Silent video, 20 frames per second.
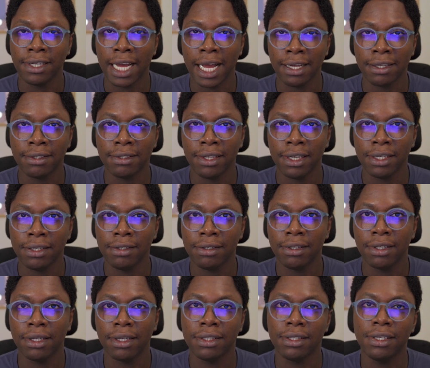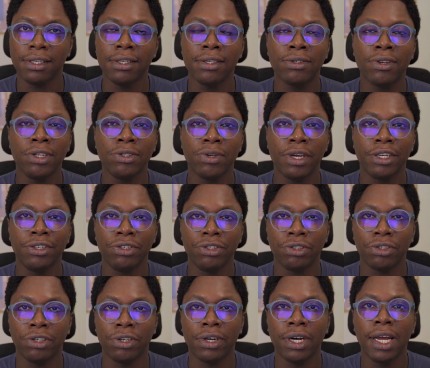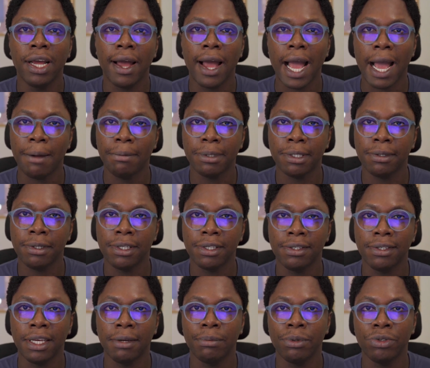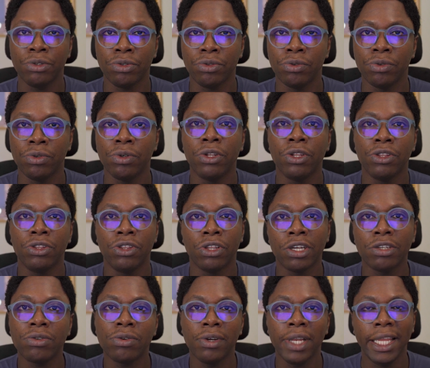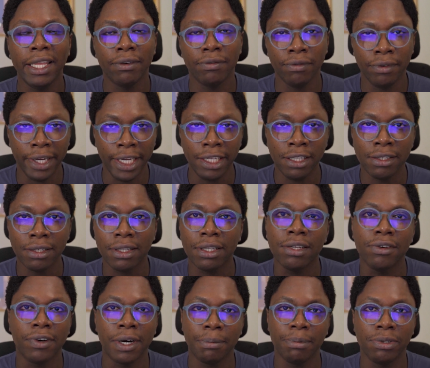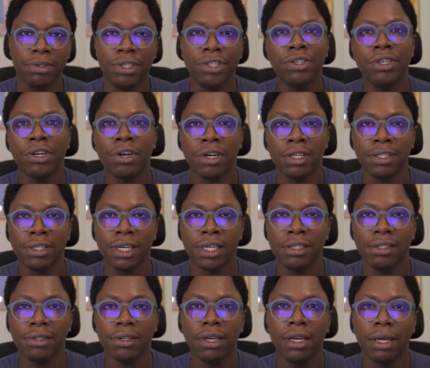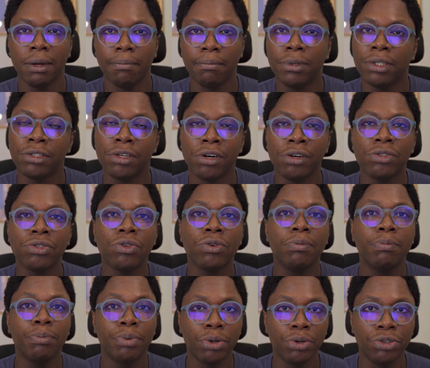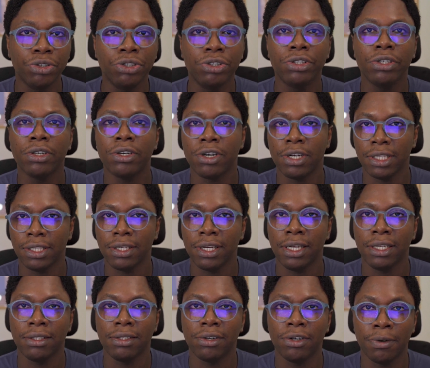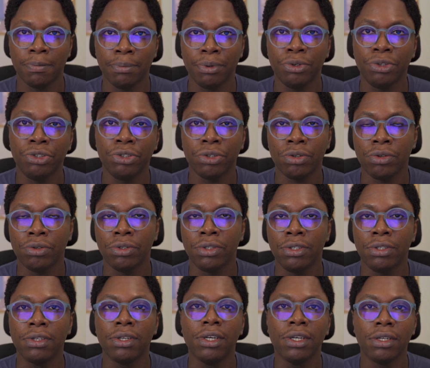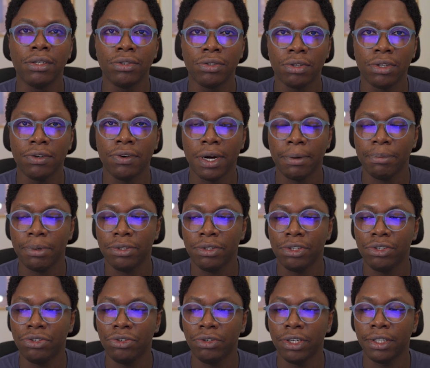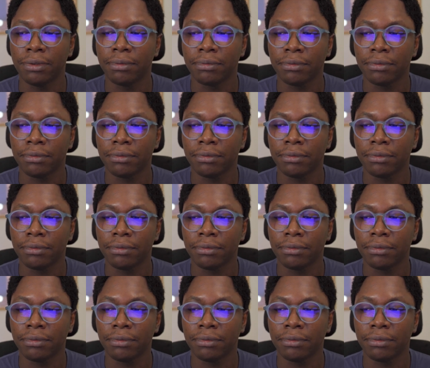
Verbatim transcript: access. This is going to ensure AppSmith is able to not only read the repository content, but also push content or push codes to the repository.